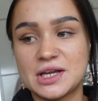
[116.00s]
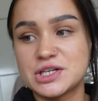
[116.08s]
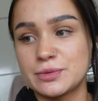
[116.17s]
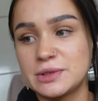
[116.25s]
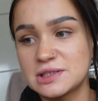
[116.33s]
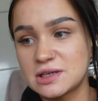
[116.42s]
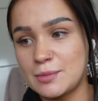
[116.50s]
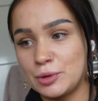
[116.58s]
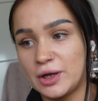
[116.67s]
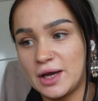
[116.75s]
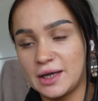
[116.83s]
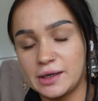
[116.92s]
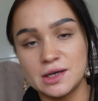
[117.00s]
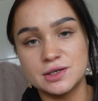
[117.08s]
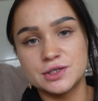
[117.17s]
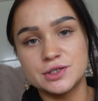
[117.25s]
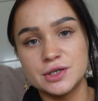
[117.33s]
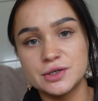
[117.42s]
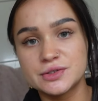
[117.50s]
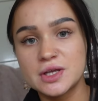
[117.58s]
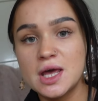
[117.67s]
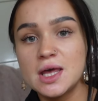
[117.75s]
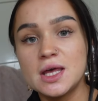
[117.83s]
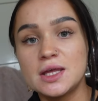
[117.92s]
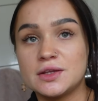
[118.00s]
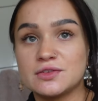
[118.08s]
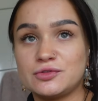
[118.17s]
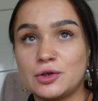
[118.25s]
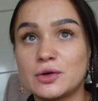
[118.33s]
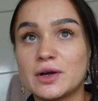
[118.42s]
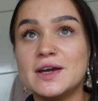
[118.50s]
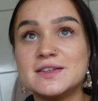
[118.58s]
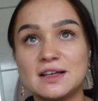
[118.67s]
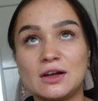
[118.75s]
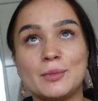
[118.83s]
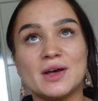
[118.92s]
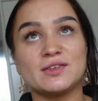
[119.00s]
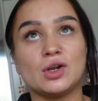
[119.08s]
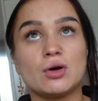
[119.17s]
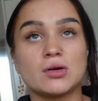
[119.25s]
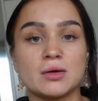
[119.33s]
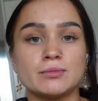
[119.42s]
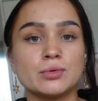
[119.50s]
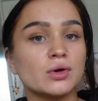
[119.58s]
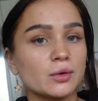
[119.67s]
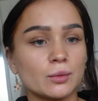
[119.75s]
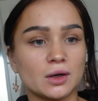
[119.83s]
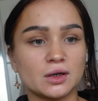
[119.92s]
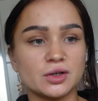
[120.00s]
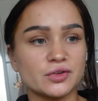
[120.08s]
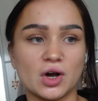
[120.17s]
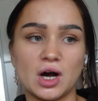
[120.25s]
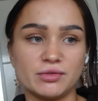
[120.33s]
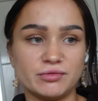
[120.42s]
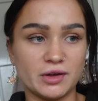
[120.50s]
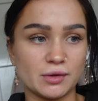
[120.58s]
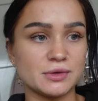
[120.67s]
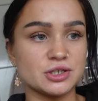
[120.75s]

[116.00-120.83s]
I just wanted to come on and introduce this vlog. It is a little bit of a long and boring one because half of it I'm